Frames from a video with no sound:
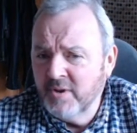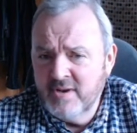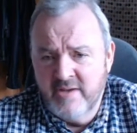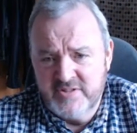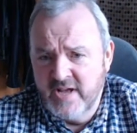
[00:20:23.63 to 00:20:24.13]

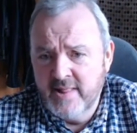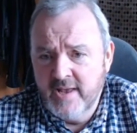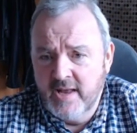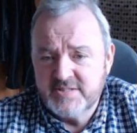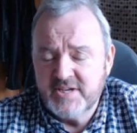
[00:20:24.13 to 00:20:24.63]
but never done
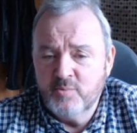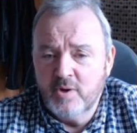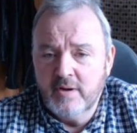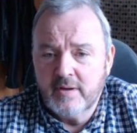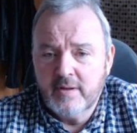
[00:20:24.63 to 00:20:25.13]
any editing
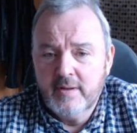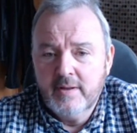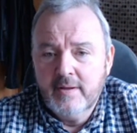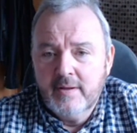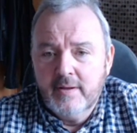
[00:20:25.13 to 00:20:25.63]
work.
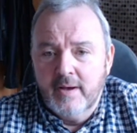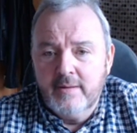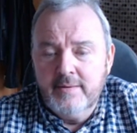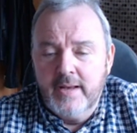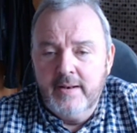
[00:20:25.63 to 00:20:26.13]

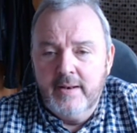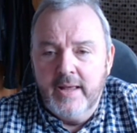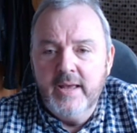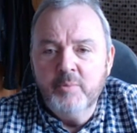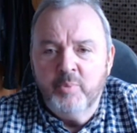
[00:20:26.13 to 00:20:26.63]
And
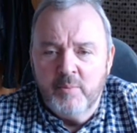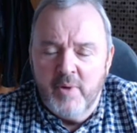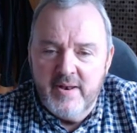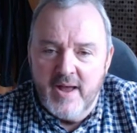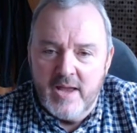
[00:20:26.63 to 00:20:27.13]
then Ian put
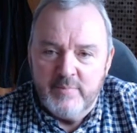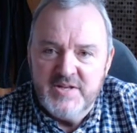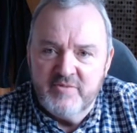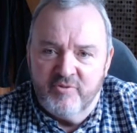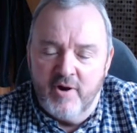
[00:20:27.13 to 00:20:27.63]
my name
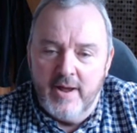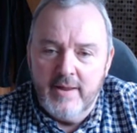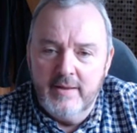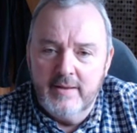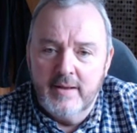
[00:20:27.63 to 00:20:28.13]
in the
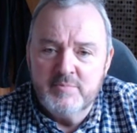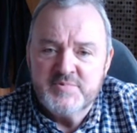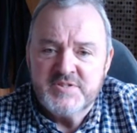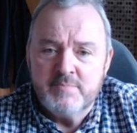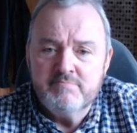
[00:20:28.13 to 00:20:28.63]
fray
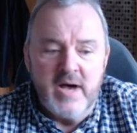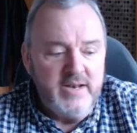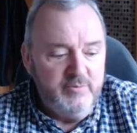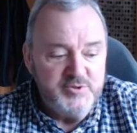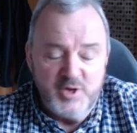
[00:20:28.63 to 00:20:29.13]
and some
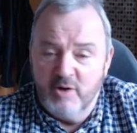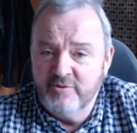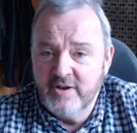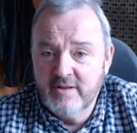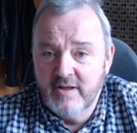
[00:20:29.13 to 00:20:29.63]
money was
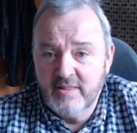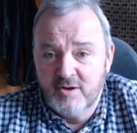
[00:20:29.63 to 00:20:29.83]
offered. And I